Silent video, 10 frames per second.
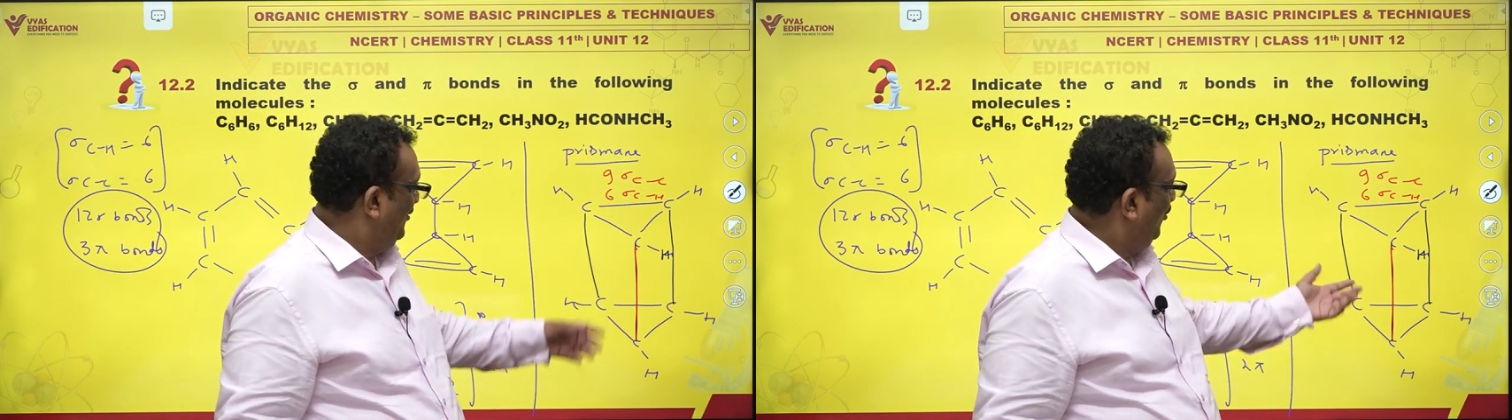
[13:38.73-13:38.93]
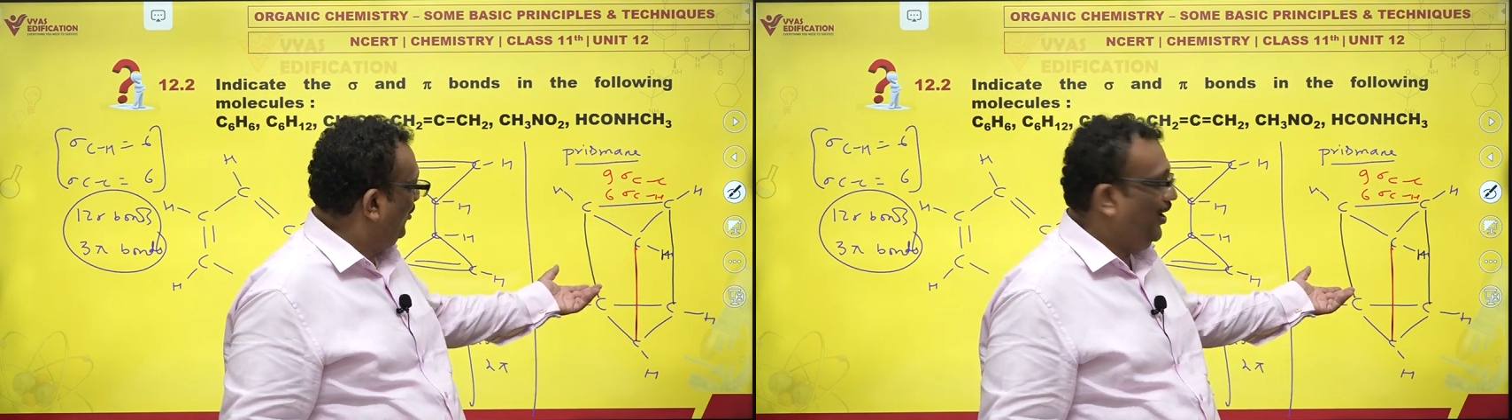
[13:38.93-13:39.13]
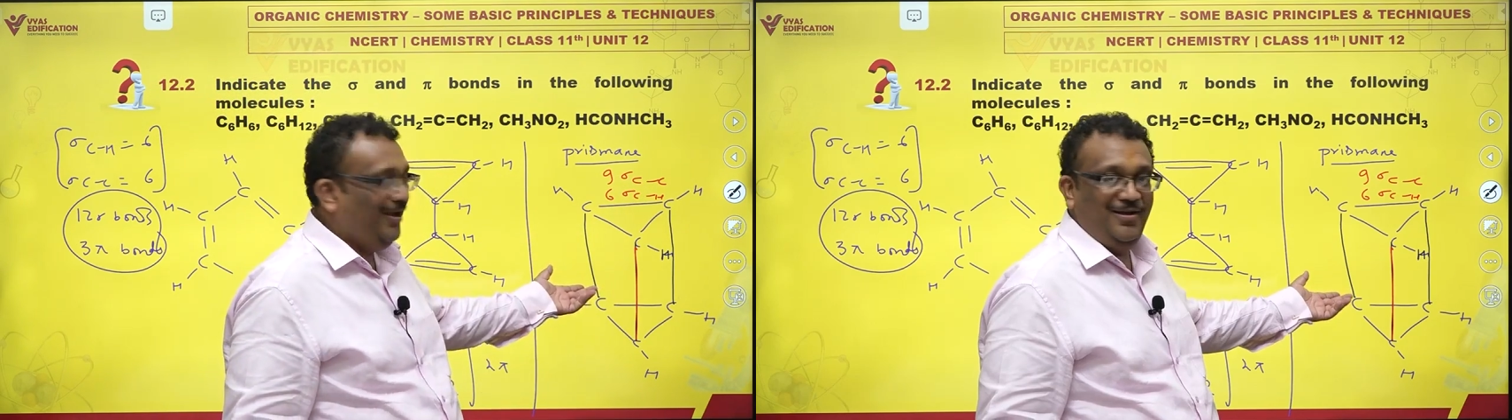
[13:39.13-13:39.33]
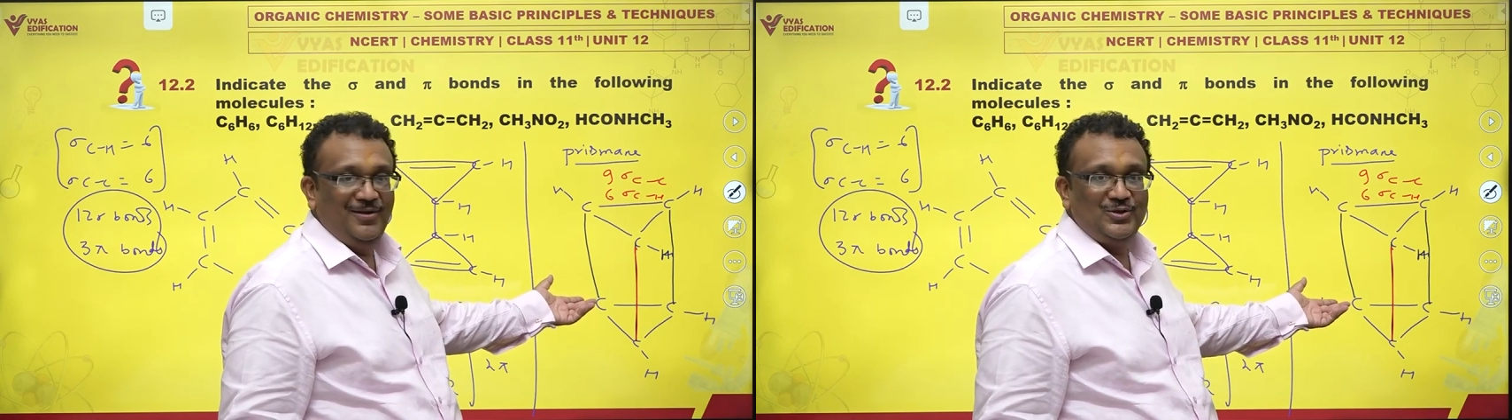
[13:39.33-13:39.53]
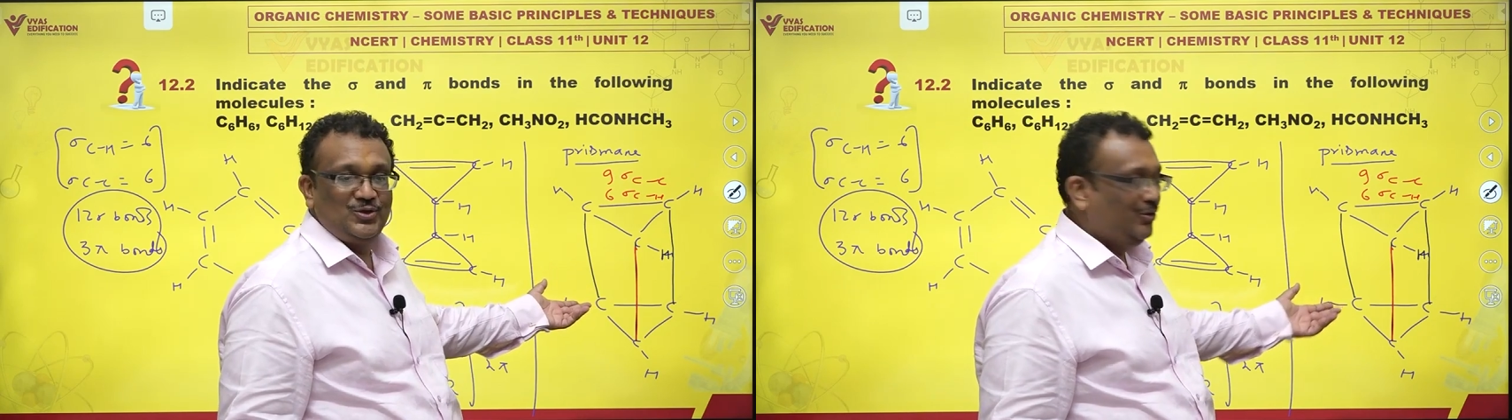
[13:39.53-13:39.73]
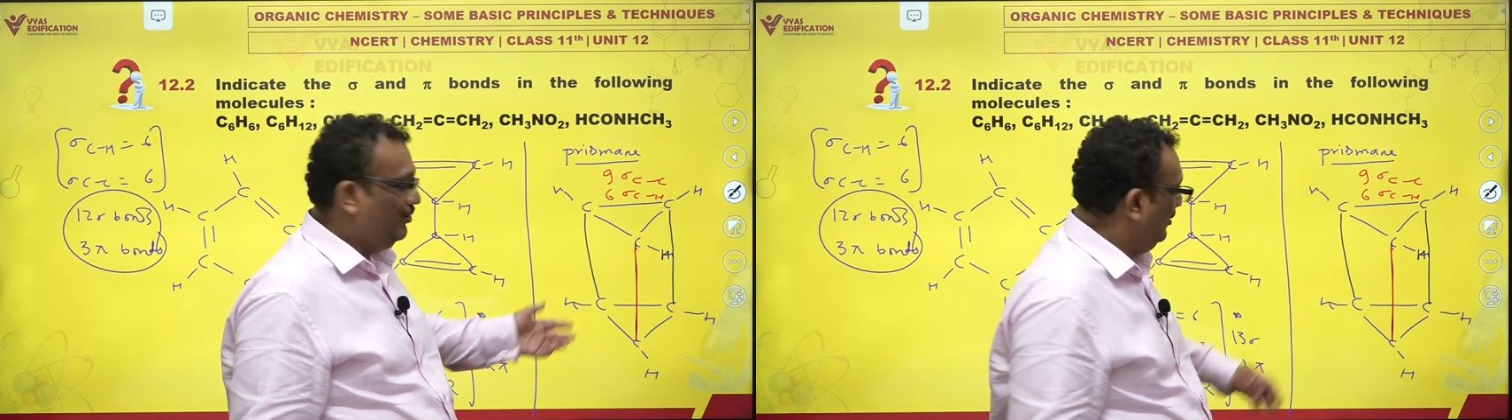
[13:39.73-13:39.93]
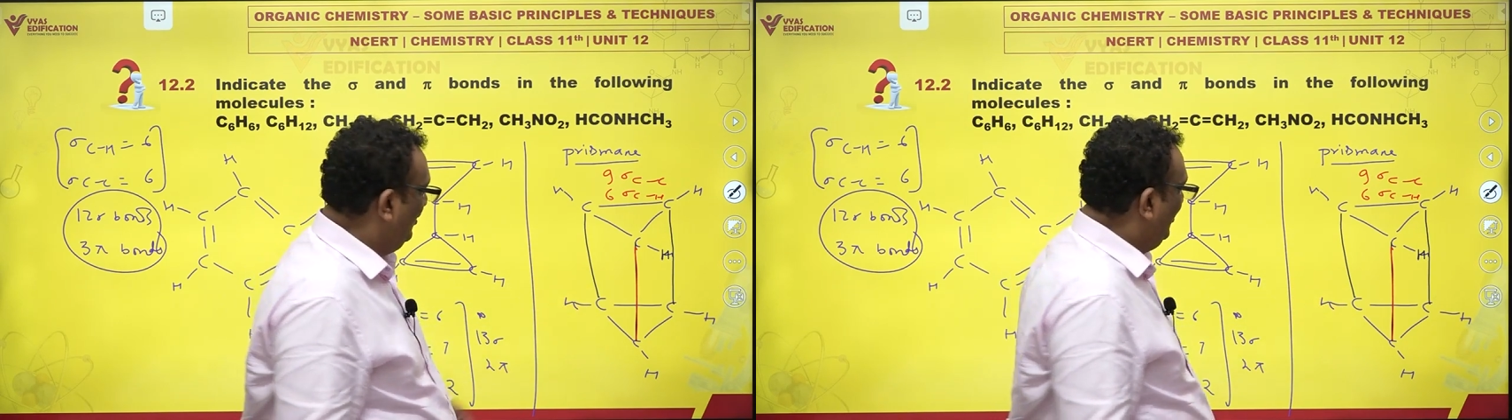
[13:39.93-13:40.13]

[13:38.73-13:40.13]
Okay, so